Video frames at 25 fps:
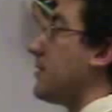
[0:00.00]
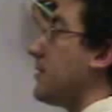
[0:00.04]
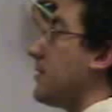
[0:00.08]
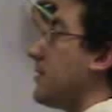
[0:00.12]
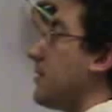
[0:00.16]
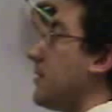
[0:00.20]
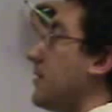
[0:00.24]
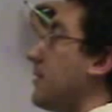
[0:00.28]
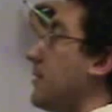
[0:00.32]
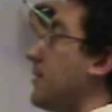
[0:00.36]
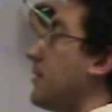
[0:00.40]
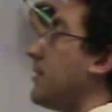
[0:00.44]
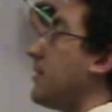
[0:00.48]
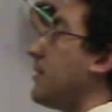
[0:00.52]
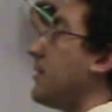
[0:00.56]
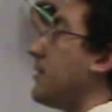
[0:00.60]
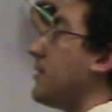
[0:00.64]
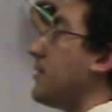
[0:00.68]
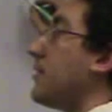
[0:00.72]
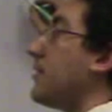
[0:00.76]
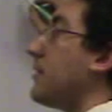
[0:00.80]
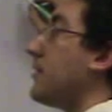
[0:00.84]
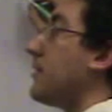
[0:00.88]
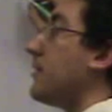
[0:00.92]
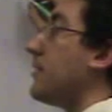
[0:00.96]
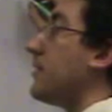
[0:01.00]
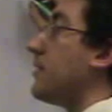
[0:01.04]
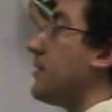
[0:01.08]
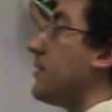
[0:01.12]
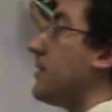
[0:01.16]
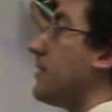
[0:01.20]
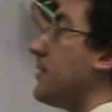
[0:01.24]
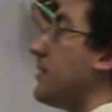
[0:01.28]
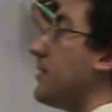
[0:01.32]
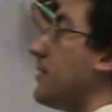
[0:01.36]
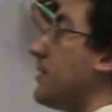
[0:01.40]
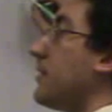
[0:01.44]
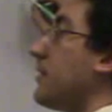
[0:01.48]

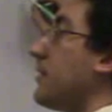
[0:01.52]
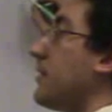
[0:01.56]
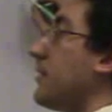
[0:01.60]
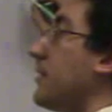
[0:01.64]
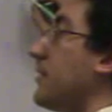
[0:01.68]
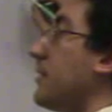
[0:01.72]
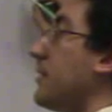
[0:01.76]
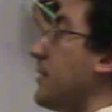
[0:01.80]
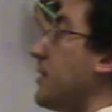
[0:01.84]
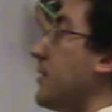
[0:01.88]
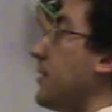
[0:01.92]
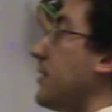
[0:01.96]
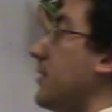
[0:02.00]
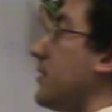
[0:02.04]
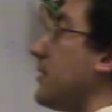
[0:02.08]
Nobody speaks.